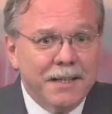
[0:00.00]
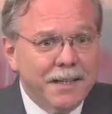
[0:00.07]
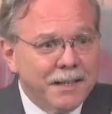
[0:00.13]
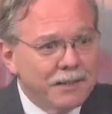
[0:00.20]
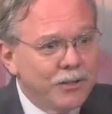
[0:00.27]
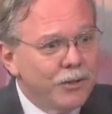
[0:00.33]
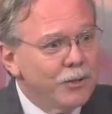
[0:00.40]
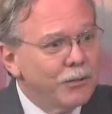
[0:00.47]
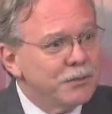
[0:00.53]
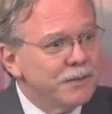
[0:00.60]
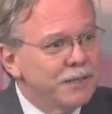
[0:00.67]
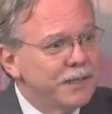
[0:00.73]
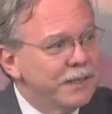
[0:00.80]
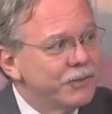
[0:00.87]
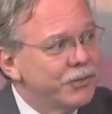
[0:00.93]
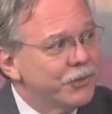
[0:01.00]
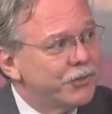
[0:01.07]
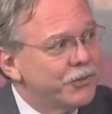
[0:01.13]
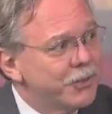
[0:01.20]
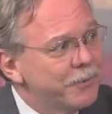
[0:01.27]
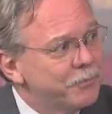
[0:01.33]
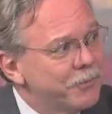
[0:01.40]
and the whole tent just
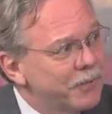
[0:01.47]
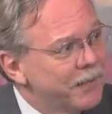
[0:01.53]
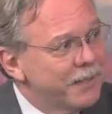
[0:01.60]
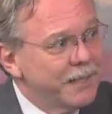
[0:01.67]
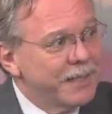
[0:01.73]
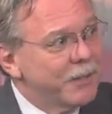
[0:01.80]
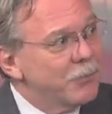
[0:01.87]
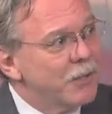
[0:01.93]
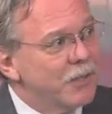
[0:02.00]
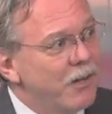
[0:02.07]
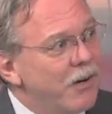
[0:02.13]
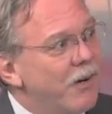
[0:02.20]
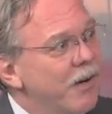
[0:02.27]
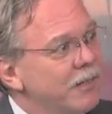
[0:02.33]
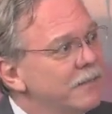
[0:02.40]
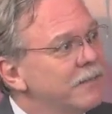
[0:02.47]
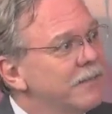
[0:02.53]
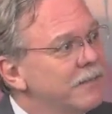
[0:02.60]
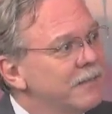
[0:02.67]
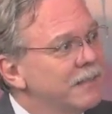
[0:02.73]
jumped, and they were gone.